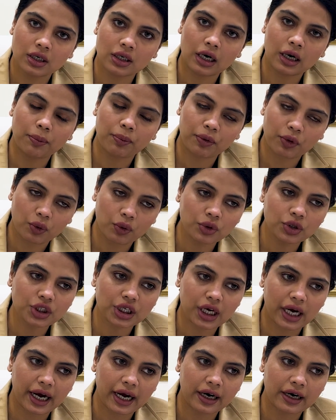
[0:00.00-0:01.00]
approach,
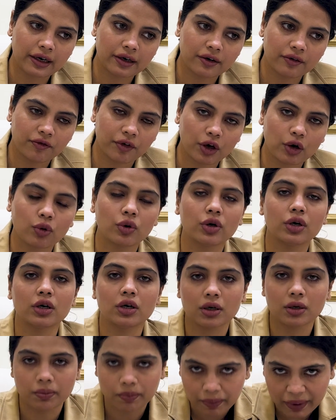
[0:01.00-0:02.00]
and we could
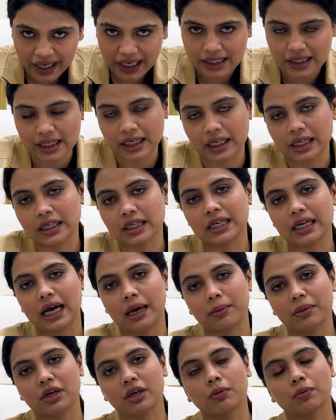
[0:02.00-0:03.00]
place an
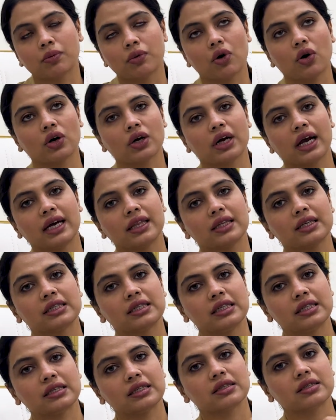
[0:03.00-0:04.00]
interlaminar block at the
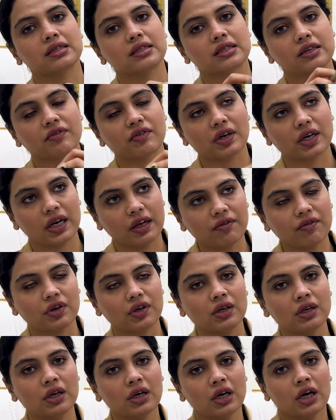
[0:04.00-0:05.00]
C6, C7
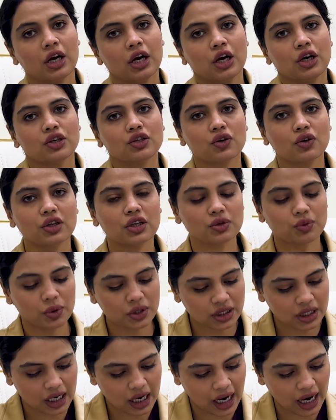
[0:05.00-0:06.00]
level. So this
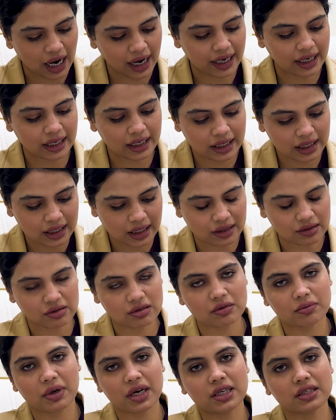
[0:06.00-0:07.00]
was a highly
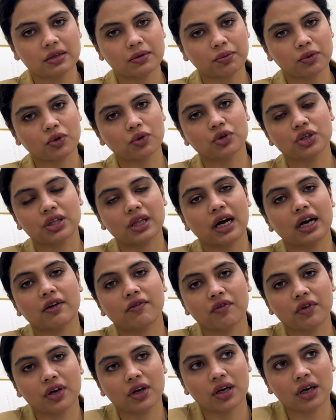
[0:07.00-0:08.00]
customized approach
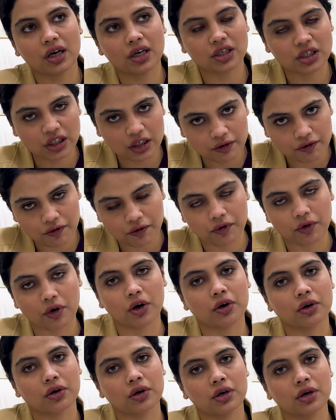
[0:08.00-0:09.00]
that we achieved
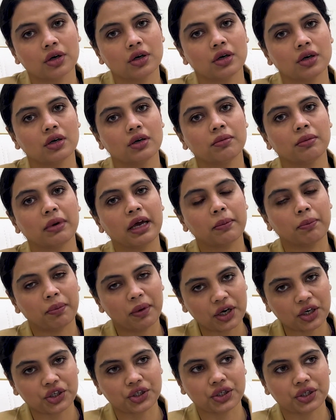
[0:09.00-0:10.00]
for my
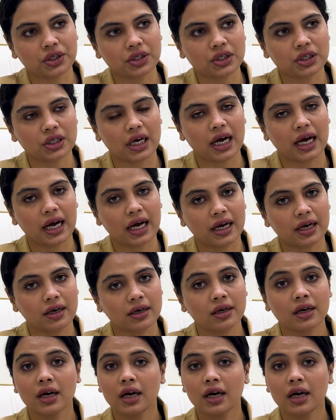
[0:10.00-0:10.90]
patient, and